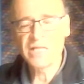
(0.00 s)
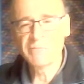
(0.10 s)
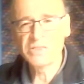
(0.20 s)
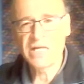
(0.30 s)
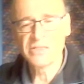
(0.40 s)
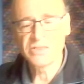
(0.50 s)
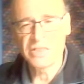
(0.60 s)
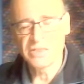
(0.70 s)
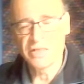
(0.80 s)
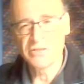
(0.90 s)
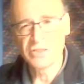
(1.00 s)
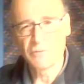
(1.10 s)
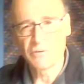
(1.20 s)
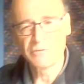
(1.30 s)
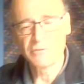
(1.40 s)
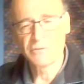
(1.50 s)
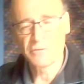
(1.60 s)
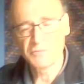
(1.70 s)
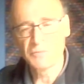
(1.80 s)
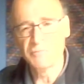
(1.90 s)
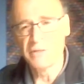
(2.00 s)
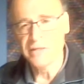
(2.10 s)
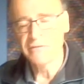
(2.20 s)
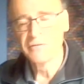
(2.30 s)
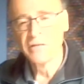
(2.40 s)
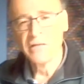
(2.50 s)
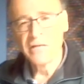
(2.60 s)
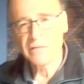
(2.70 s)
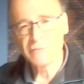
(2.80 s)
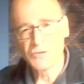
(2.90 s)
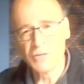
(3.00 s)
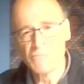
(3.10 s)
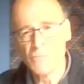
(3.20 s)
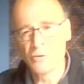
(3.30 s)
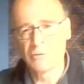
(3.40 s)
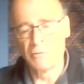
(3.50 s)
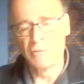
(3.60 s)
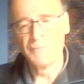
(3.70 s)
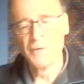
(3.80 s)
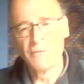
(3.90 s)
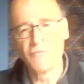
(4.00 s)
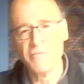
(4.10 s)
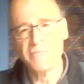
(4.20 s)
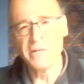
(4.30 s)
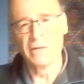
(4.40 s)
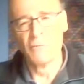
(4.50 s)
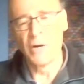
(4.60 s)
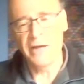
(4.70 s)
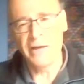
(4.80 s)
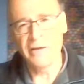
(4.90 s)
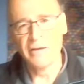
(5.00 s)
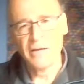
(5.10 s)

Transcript: senses, and this is what Crossman believed, it was a model for the middle way.